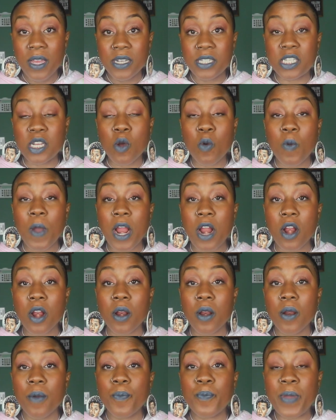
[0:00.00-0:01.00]
to
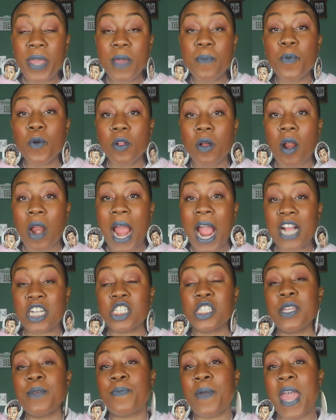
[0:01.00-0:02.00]
where people are
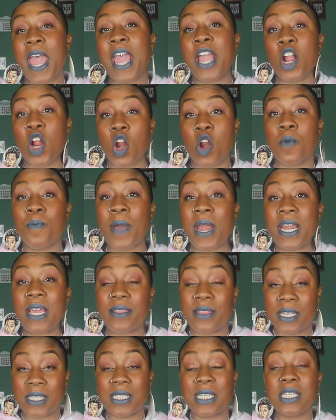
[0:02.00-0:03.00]
actually paying her money.
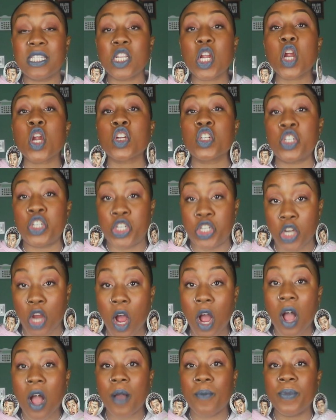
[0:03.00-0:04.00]
This is her
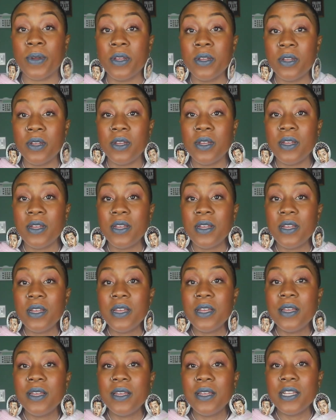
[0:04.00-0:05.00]
job.
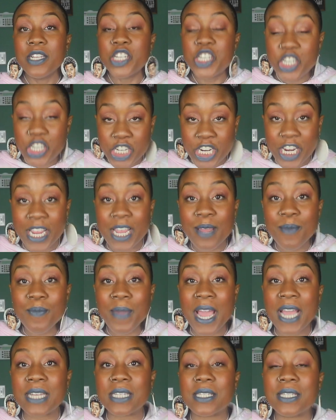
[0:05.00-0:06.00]

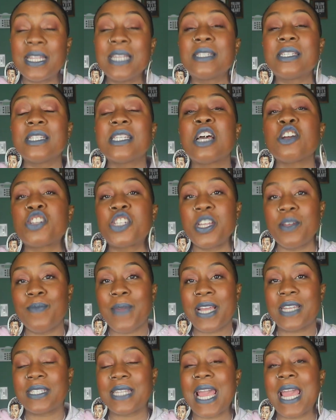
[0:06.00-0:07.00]
This is how she
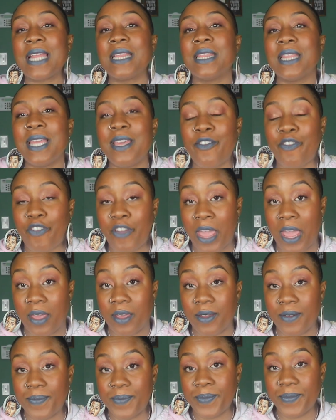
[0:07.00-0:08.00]
makes a
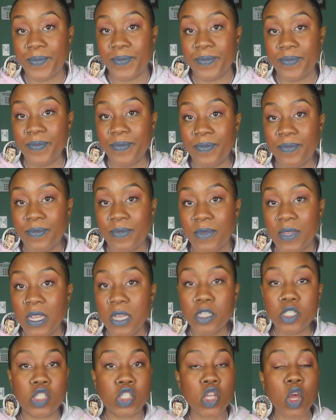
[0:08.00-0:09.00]
living.
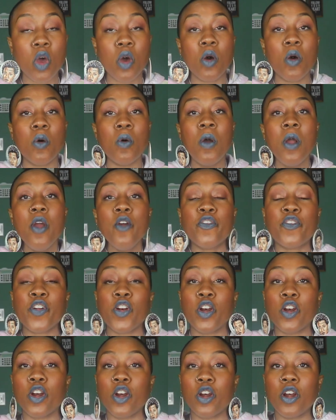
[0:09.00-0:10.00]
So
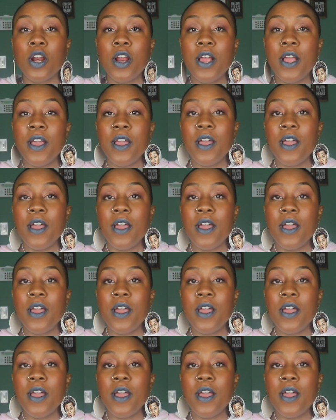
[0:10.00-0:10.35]
for